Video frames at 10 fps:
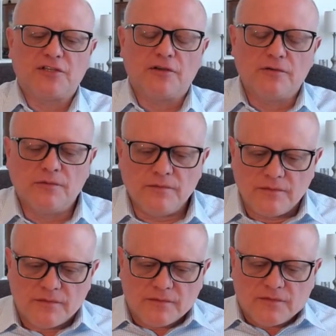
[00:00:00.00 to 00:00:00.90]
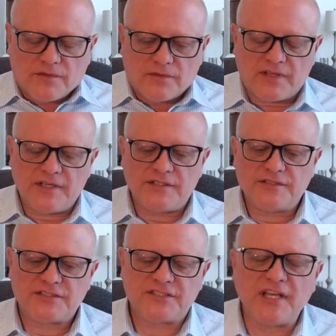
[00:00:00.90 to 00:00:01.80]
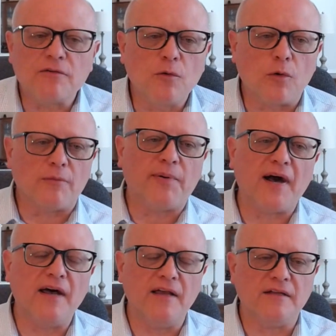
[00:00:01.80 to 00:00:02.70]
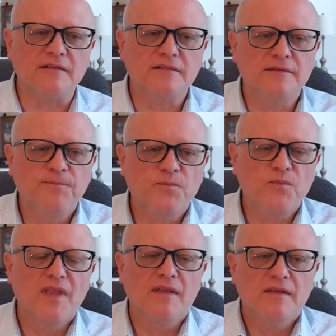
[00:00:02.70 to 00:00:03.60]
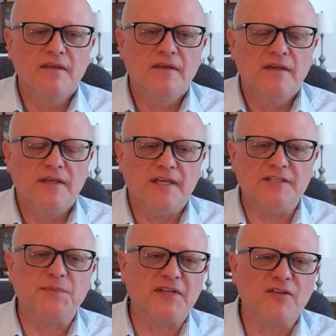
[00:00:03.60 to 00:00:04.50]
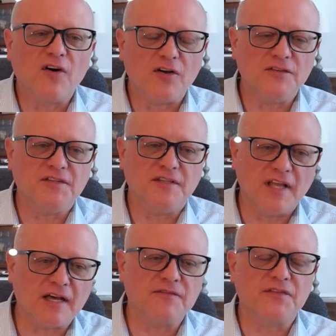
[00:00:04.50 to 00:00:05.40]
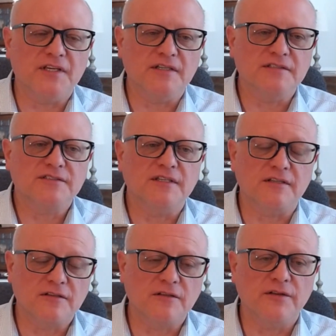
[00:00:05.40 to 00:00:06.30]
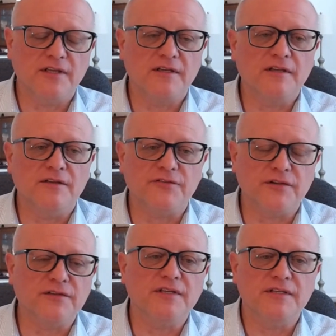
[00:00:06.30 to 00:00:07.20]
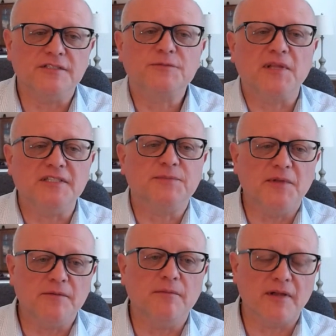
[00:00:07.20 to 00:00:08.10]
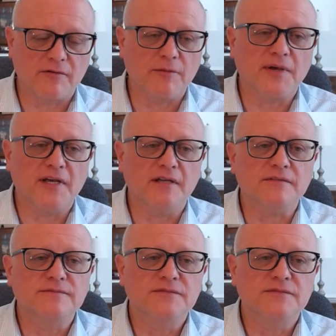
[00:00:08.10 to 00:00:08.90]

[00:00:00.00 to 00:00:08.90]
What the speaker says: So the STELCOR pile has been called a lot of things, including a drilled in displacement micropile.